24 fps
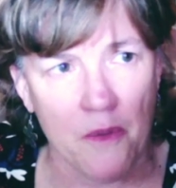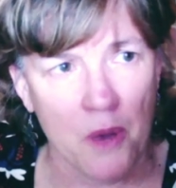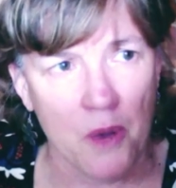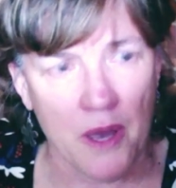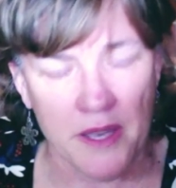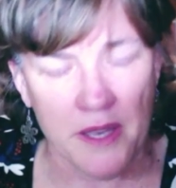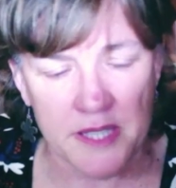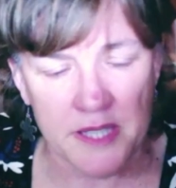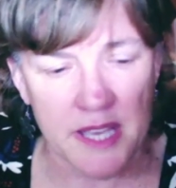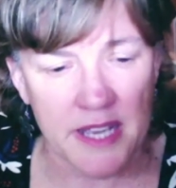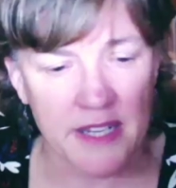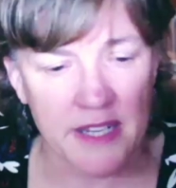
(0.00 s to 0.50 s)

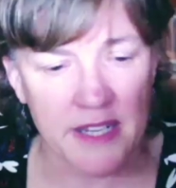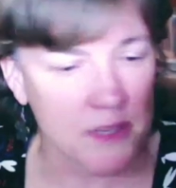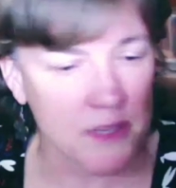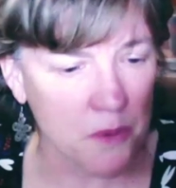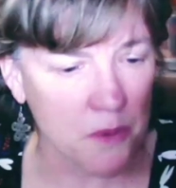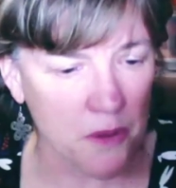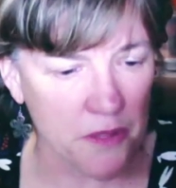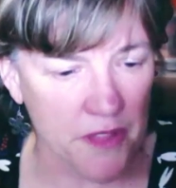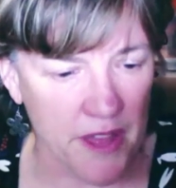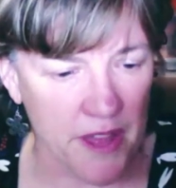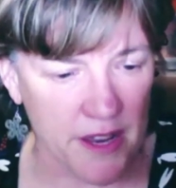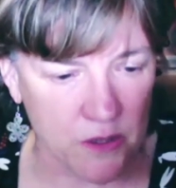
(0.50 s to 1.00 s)
Exactly
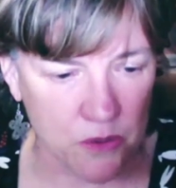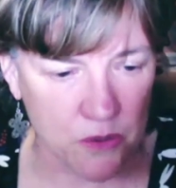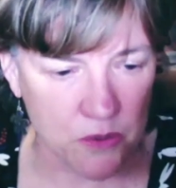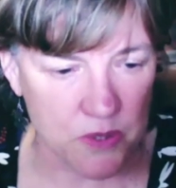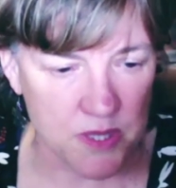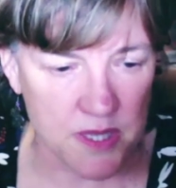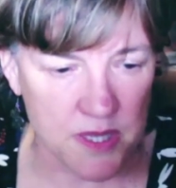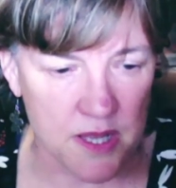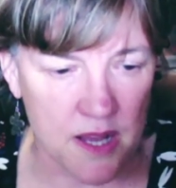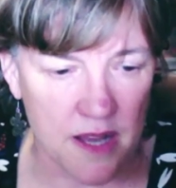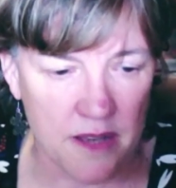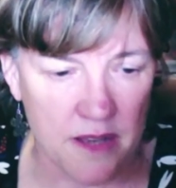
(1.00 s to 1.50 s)
what that
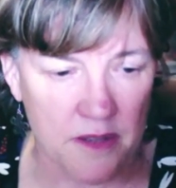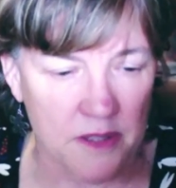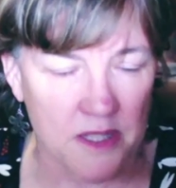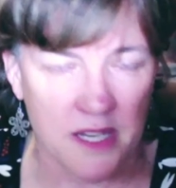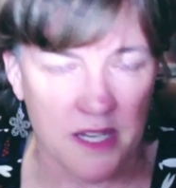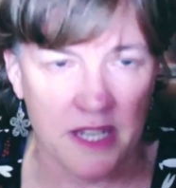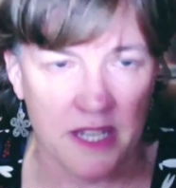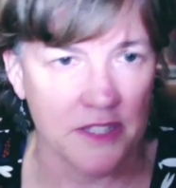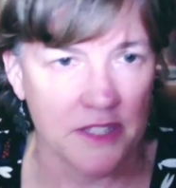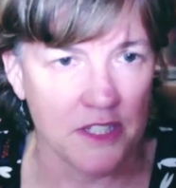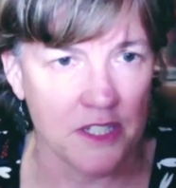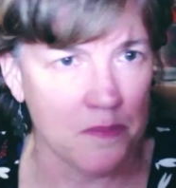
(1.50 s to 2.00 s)
looks like
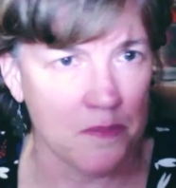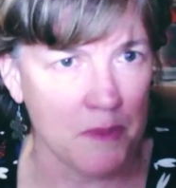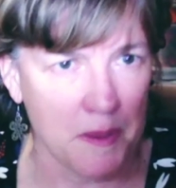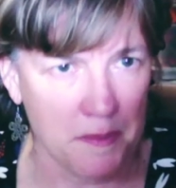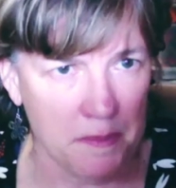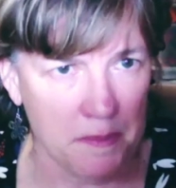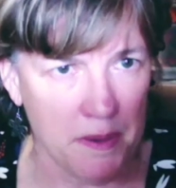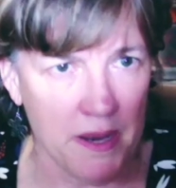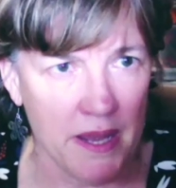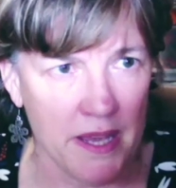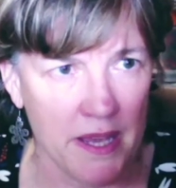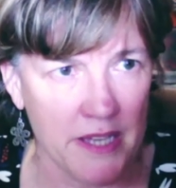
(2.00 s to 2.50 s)
needs to be
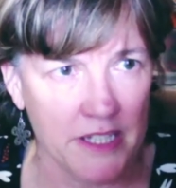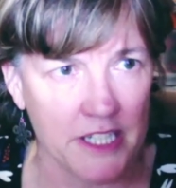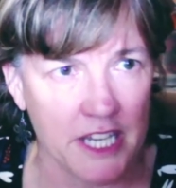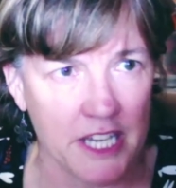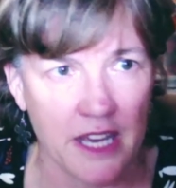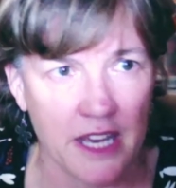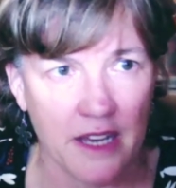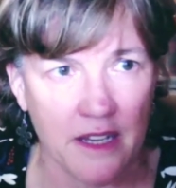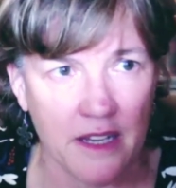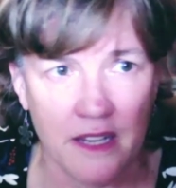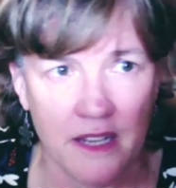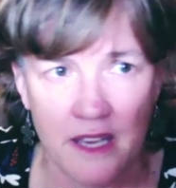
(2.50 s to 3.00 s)
planned
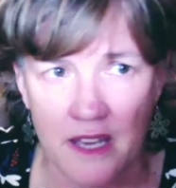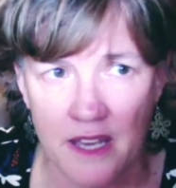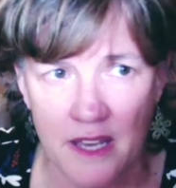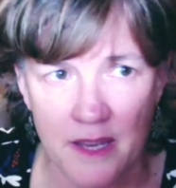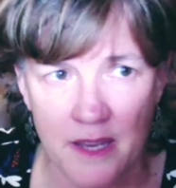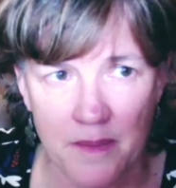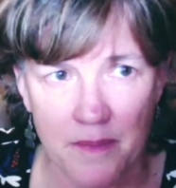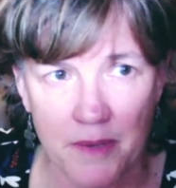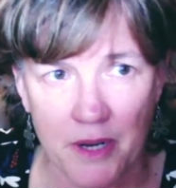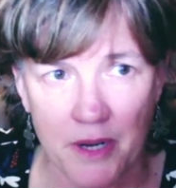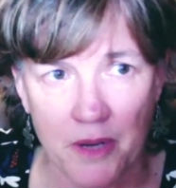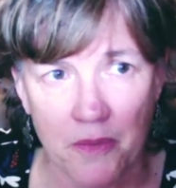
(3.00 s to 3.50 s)
out.
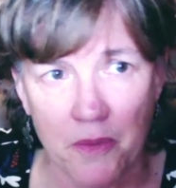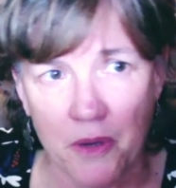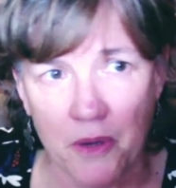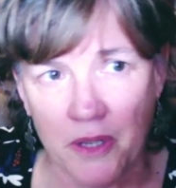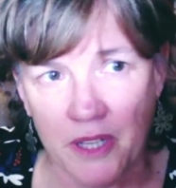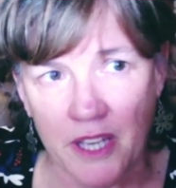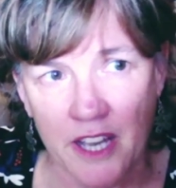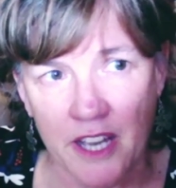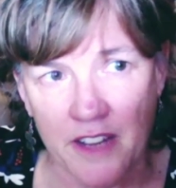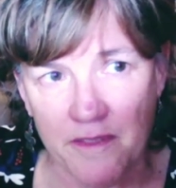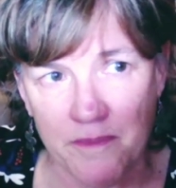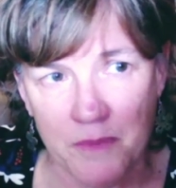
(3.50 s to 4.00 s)
But I want
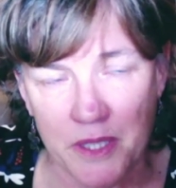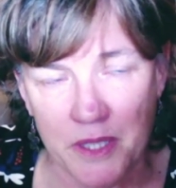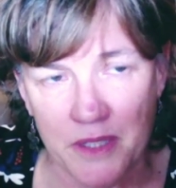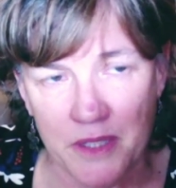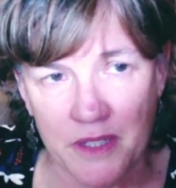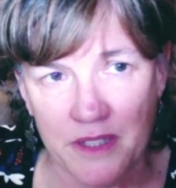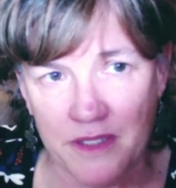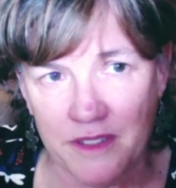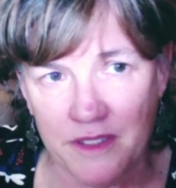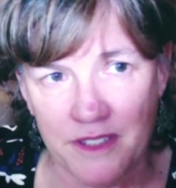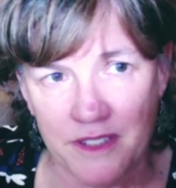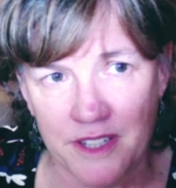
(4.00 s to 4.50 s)
government
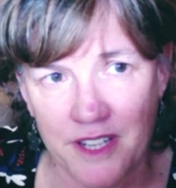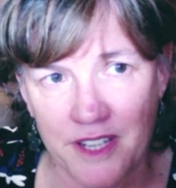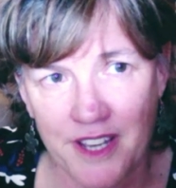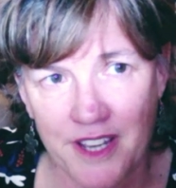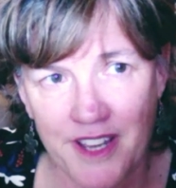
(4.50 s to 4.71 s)
and